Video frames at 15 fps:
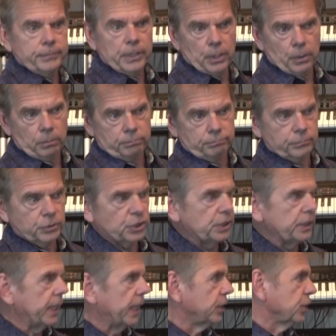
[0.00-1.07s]
you know,
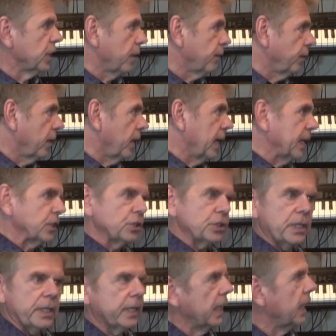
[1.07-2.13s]
CHFI,
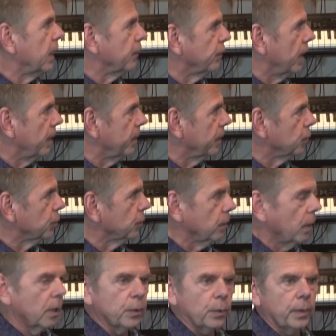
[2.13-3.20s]
CKFM in
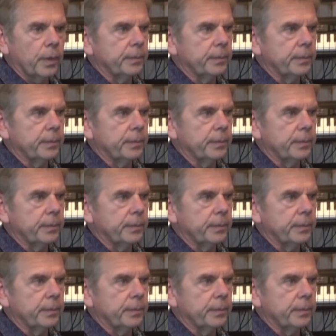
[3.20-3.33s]
Toronto,